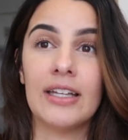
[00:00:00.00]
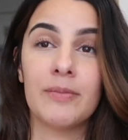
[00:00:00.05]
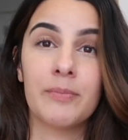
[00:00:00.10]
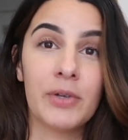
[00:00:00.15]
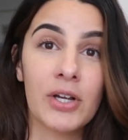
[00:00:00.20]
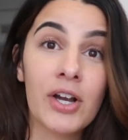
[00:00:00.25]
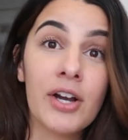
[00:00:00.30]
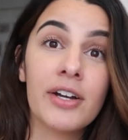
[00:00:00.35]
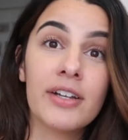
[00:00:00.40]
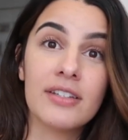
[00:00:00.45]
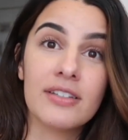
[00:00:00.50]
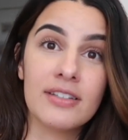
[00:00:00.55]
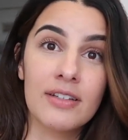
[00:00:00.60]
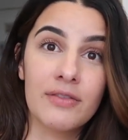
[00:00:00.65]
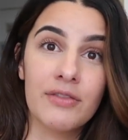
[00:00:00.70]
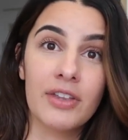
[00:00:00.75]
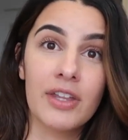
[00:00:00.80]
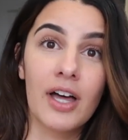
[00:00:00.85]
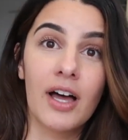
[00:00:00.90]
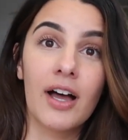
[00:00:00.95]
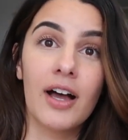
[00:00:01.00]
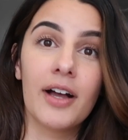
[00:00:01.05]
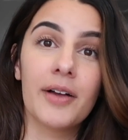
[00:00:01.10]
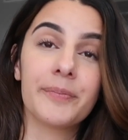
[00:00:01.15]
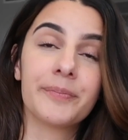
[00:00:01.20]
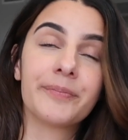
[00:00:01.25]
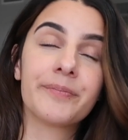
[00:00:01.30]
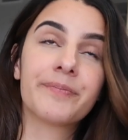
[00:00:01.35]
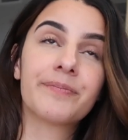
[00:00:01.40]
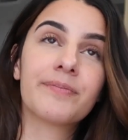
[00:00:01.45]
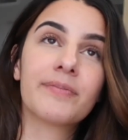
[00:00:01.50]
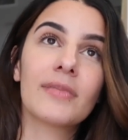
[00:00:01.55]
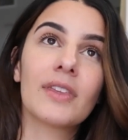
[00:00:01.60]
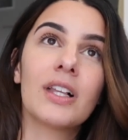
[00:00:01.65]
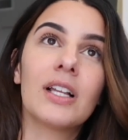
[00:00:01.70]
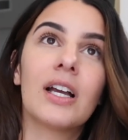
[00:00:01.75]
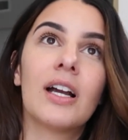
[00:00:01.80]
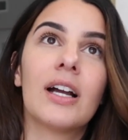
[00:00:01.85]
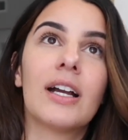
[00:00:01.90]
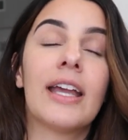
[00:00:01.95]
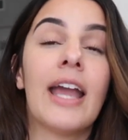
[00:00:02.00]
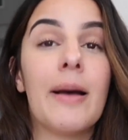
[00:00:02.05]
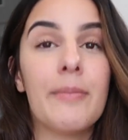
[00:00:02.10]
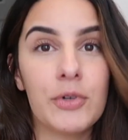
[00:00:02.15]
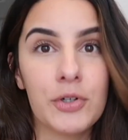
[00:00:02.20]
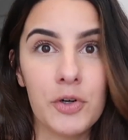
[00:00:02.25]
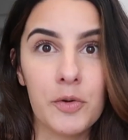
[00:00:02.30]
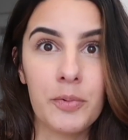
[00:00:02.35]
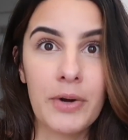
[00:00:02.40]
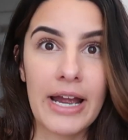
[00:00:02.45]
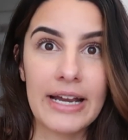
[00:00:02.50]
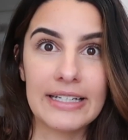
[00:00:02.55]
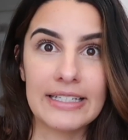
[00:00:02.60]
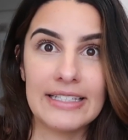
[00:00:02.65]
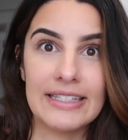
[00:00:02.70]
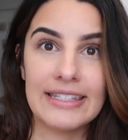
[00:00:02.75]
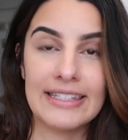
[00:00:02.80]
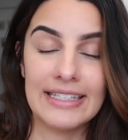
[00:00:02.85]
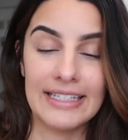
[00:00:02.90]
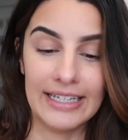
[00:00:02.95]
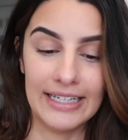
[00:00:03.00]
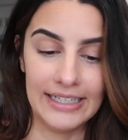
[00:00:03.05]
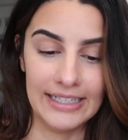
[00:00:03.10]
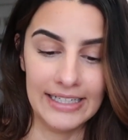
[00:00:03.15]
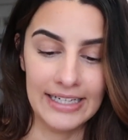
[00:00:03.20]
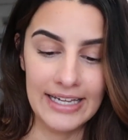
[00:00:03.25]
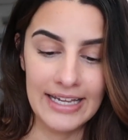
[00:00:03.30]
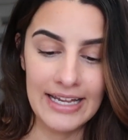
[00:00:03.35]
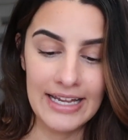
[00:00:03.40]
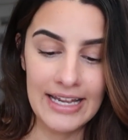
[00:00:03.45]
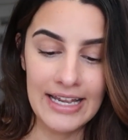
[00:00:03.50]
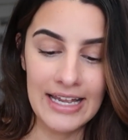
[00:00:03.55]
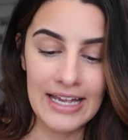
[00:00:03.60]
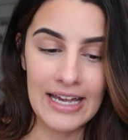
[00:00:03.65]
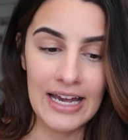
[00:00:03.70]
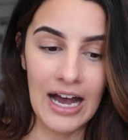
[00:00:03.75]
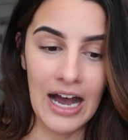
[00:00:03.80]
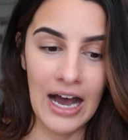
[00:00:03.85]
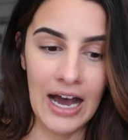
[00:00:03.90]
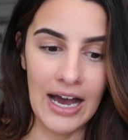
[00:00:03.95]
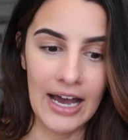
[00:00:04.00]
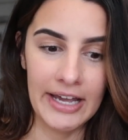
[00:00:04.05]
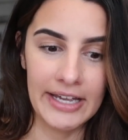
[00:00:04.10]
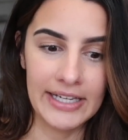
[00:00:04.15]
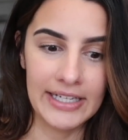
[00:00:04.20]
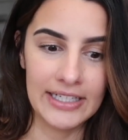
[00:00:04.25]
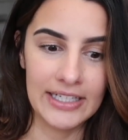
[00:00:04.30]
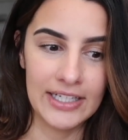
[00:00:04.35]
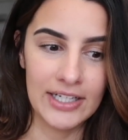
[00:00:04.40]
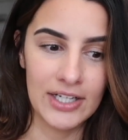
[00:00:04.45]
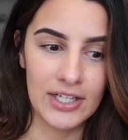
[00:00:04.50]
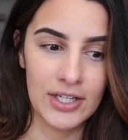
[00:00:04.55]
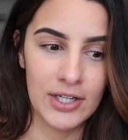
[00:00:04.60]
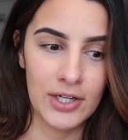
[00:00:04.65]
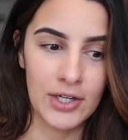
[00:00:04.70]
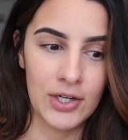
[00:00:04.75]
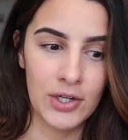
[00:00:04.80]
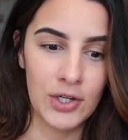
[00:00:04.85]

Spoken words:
because of the chemical pregnancy, I